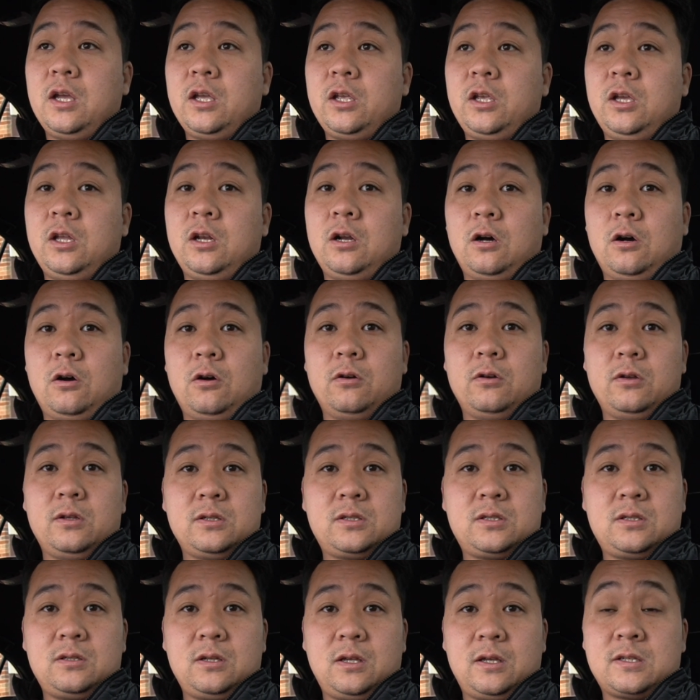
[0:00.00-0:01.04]
You know,
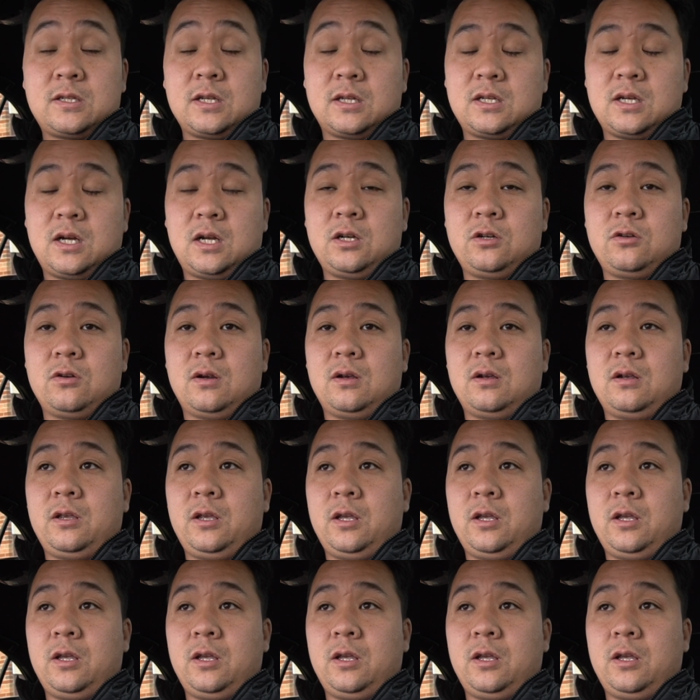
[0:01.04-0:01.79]
it's a Tundra,